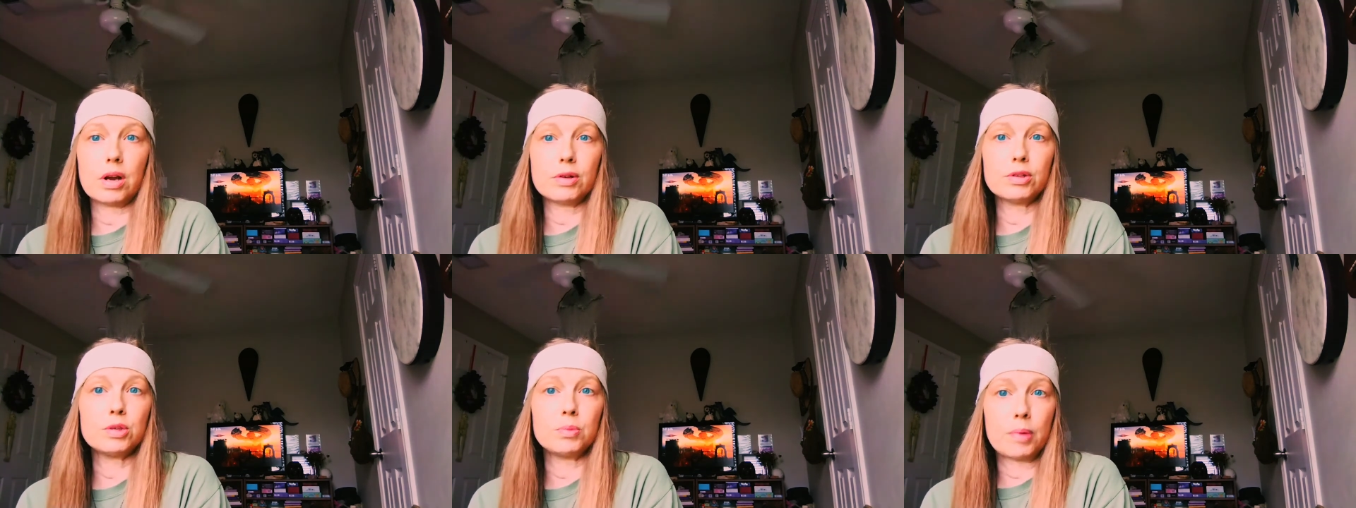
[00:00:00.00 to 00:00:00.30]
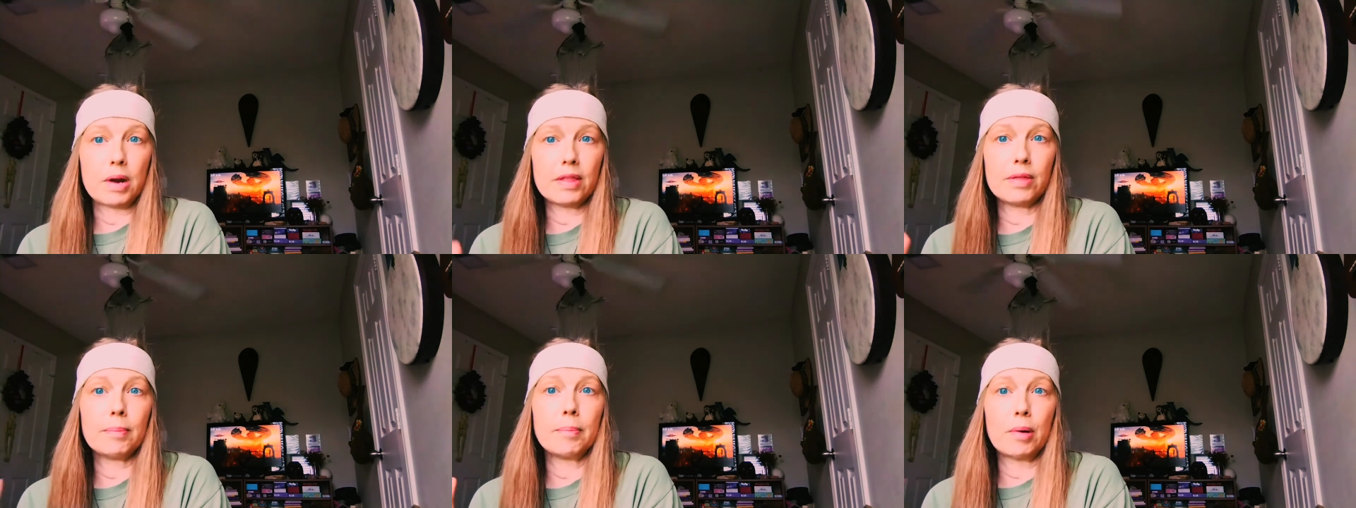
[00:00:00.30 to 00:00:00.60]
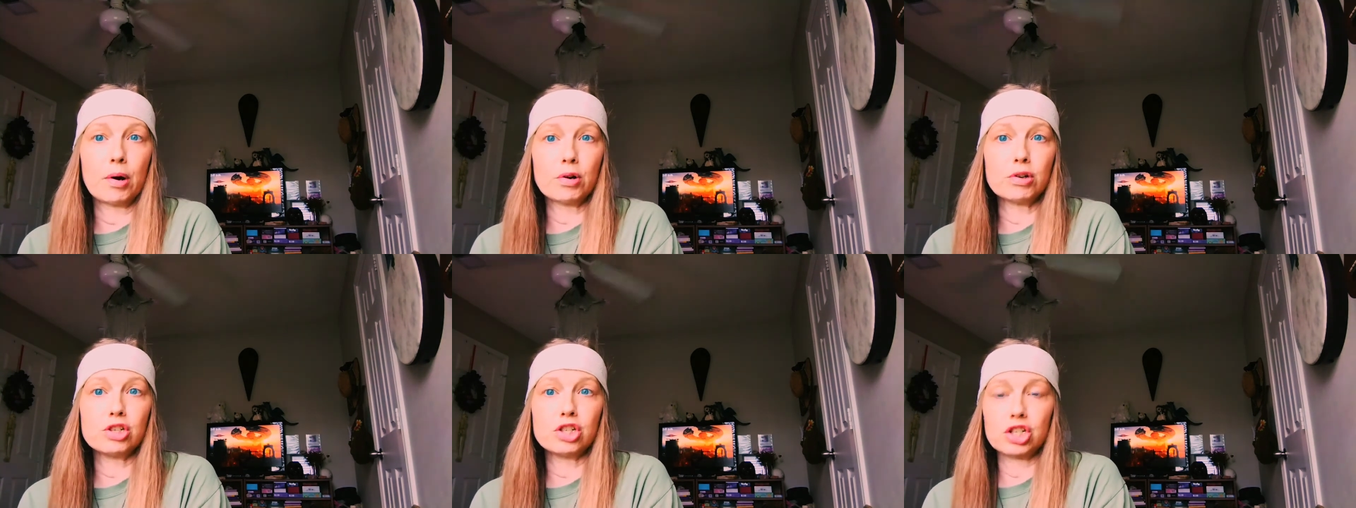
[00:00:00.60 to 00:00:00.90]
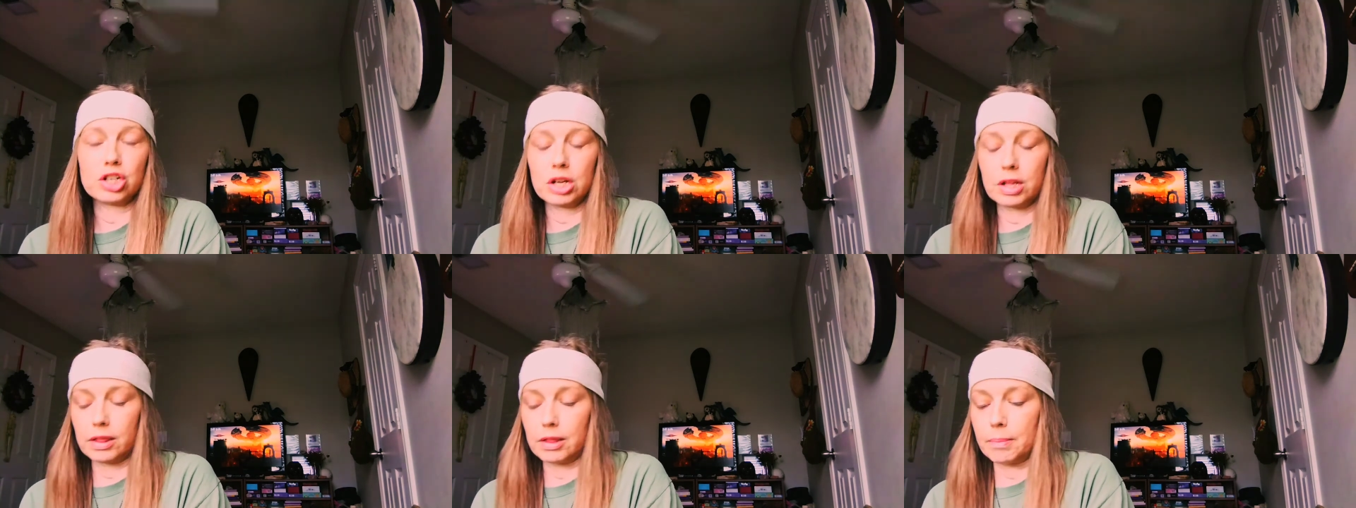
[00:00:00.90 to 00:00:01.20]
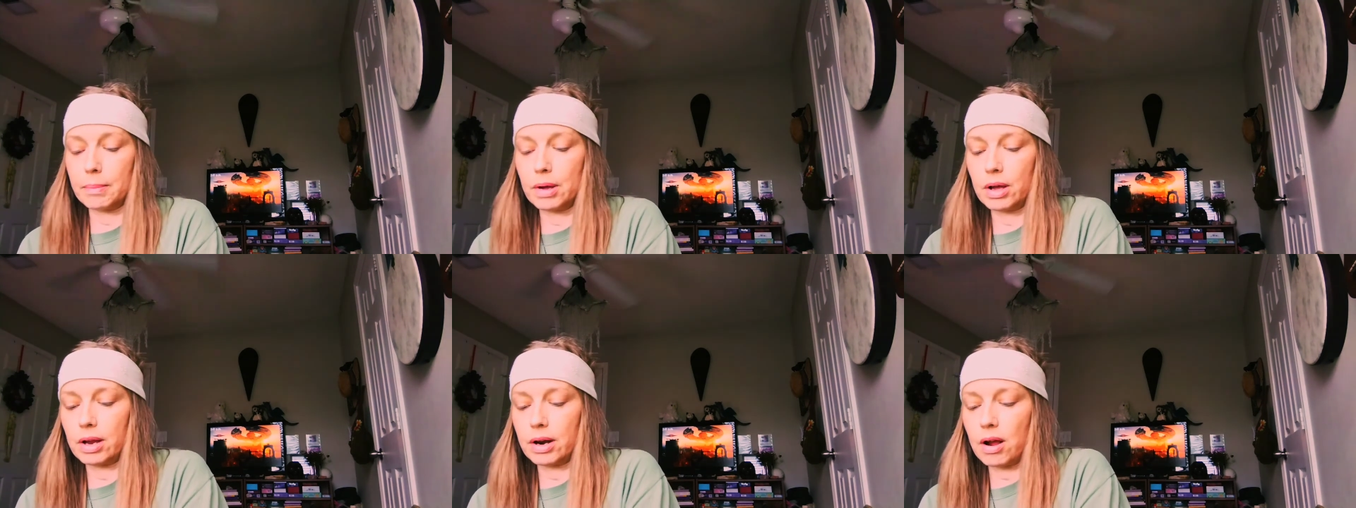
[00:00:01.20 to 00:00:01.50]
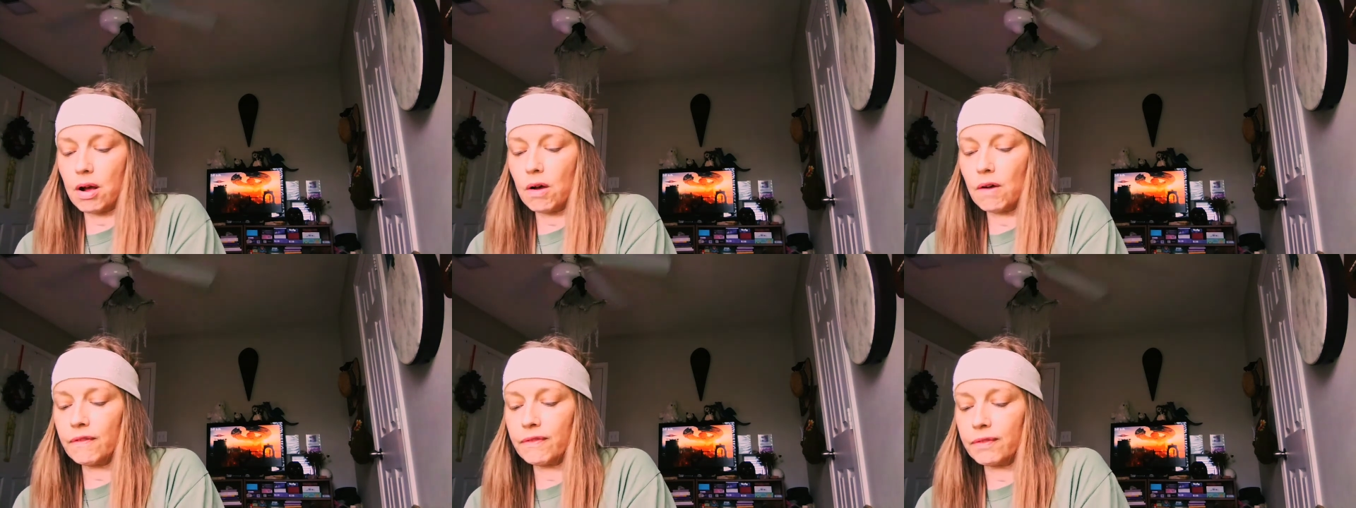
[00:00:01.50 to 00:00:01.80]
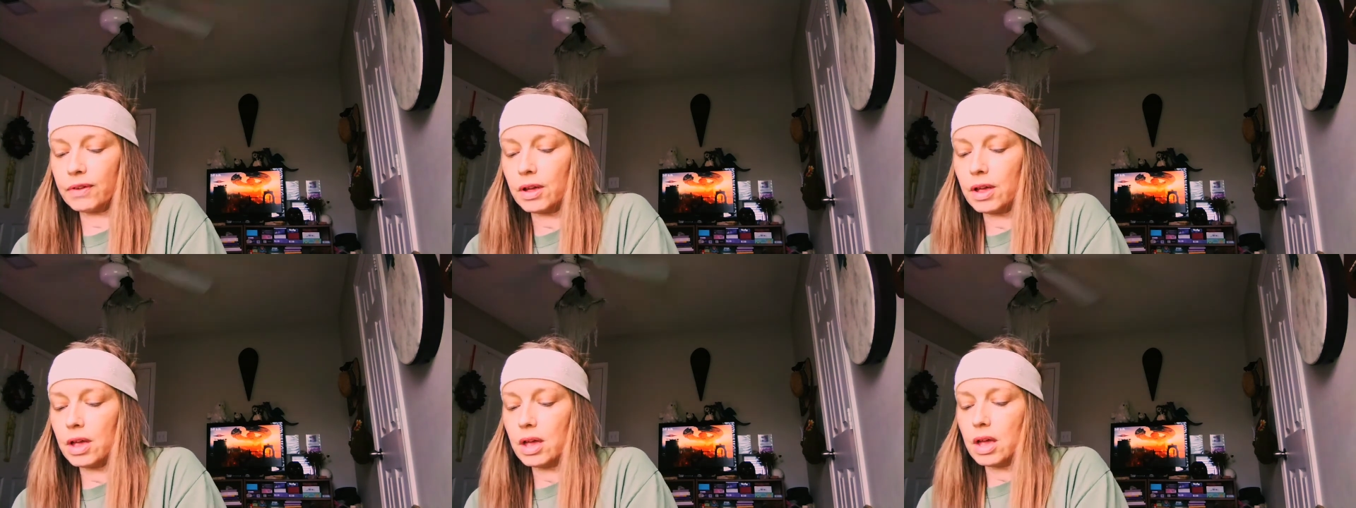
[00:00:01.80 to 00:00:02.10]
spray the bird shit and the mud off.